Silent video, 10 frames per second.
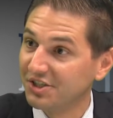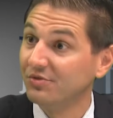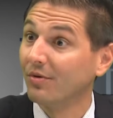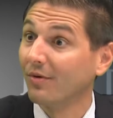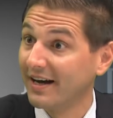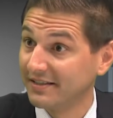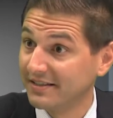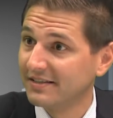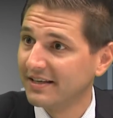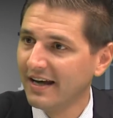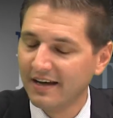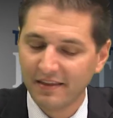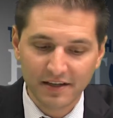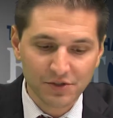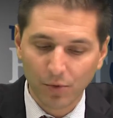issue arises.
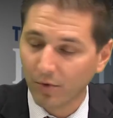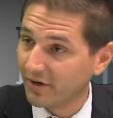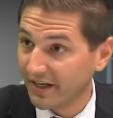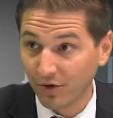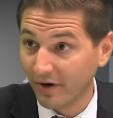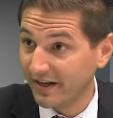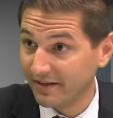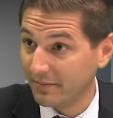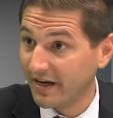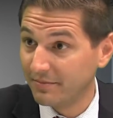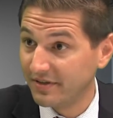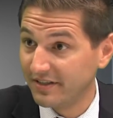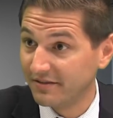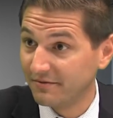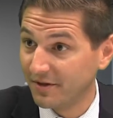Things were working great, in my
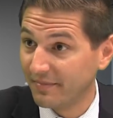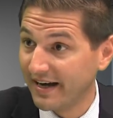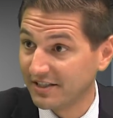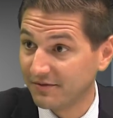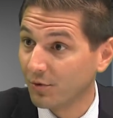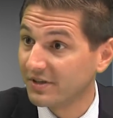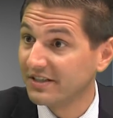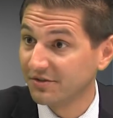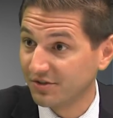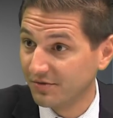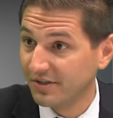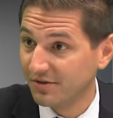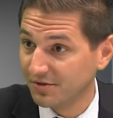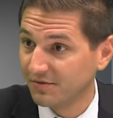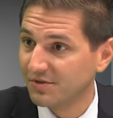opinion, for the past 14 or so
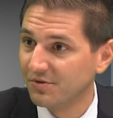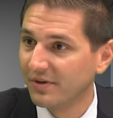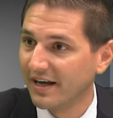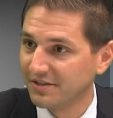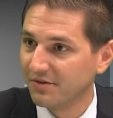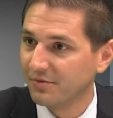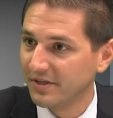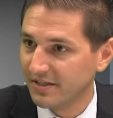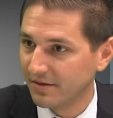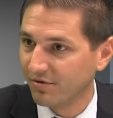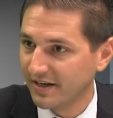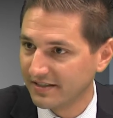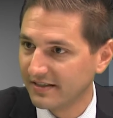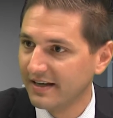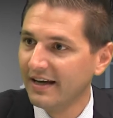years, from 2003 to the
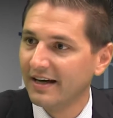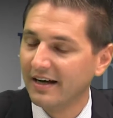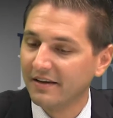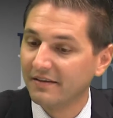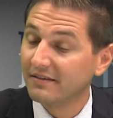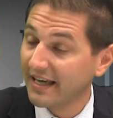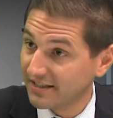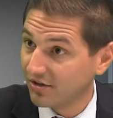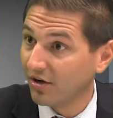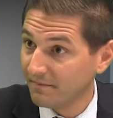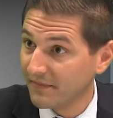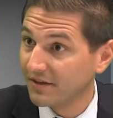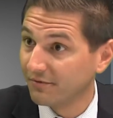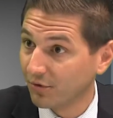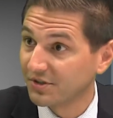present. Case law and
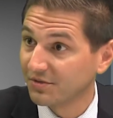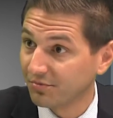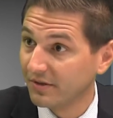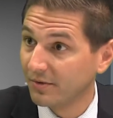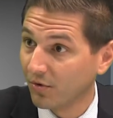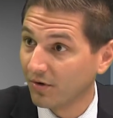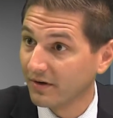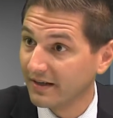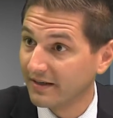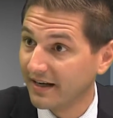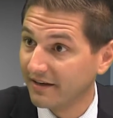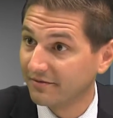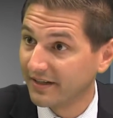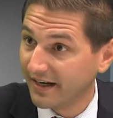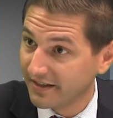the Florida Supreme Court
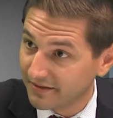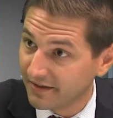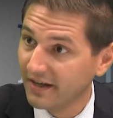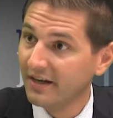have kind of